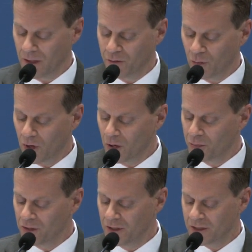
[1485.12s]
If we want
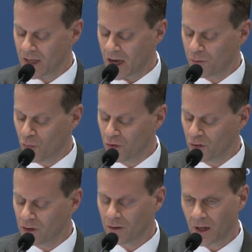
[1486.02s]
our police to act
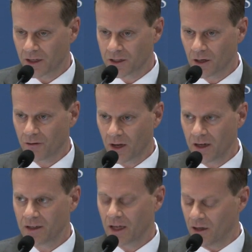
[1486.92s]
more like Sheriff
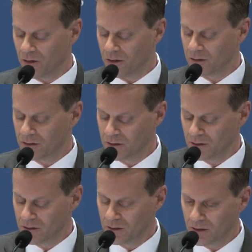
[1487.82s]
Andy Taylor
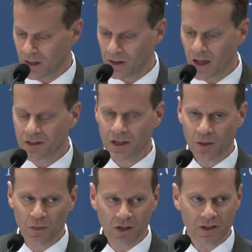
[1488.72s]
and less
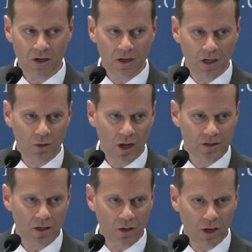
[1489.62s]
like military
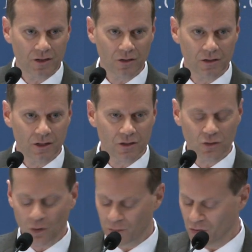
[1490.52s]
aggressors and
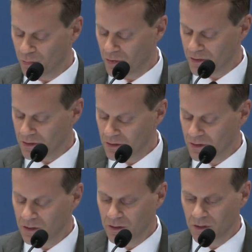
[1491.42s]
stormtroopers,
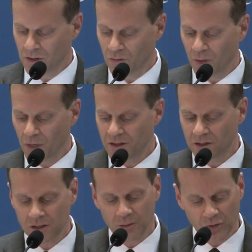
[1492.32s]
we
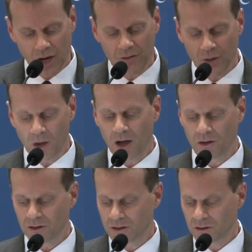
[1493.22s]
must look to private
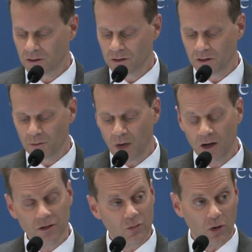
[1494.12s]
models,
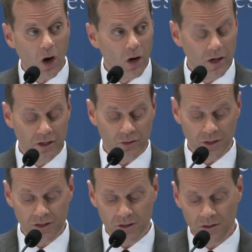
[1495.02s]
models where our
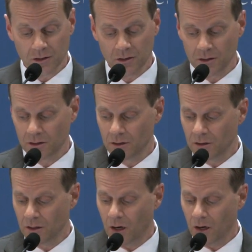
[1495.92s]
interests
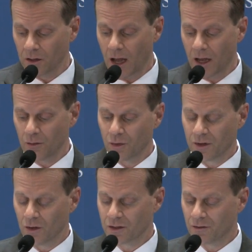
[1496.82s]
are aligned
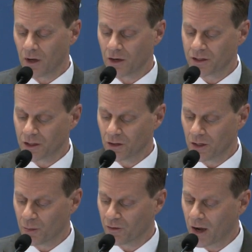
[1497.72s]
with those of our
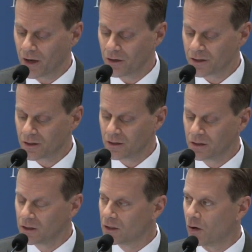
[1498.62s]
security providers.
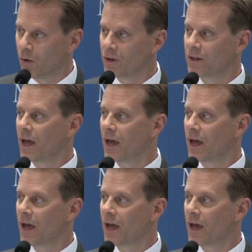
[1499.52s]
Only